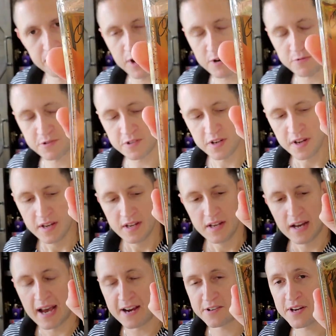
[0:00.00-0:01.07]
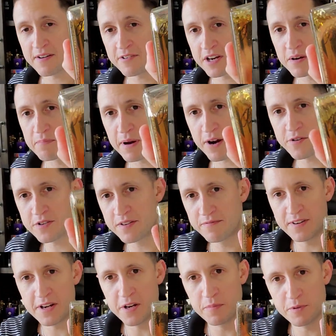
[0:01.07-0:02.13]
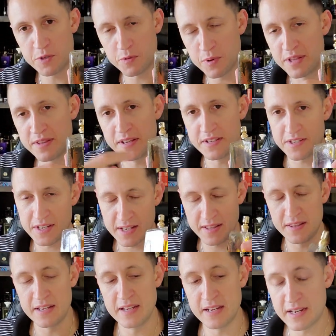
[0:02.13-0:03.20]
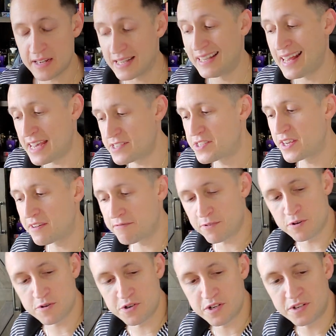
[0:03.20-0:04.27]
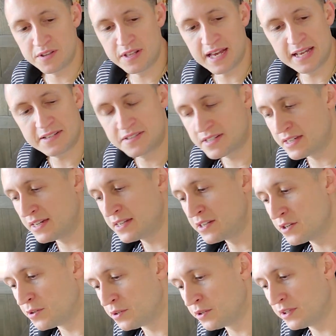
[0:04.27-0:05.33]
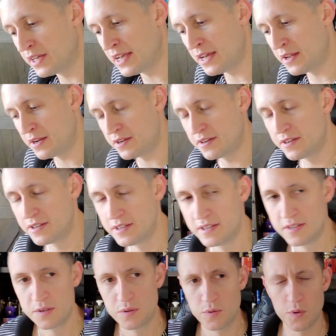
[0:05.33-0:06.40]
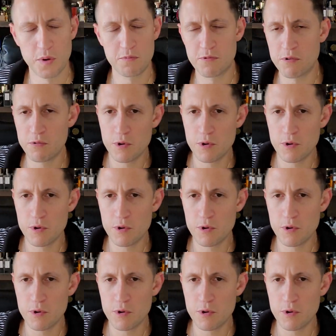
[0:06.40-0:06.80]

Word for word: fragrance. I actually have a comparison video between this and the classic version that uh, Yol and, or